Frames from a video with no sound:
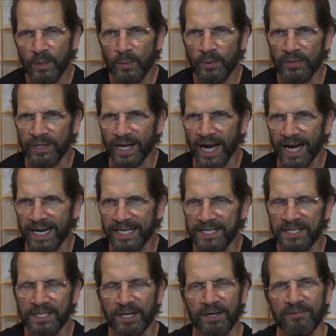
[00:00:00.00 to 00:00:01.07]
with the
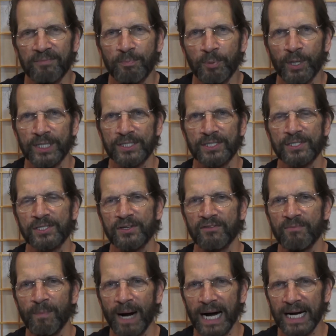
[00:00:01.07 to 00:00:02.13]
idea of presence
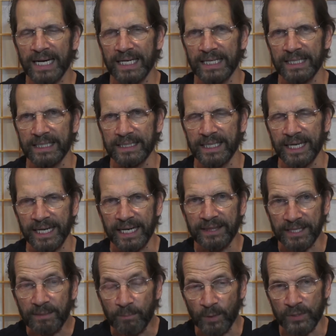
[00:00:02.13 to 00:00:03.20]
of mind. And I
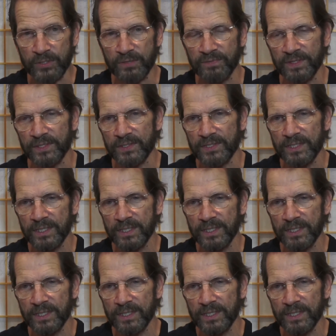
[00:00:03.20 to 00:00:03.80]
think most of us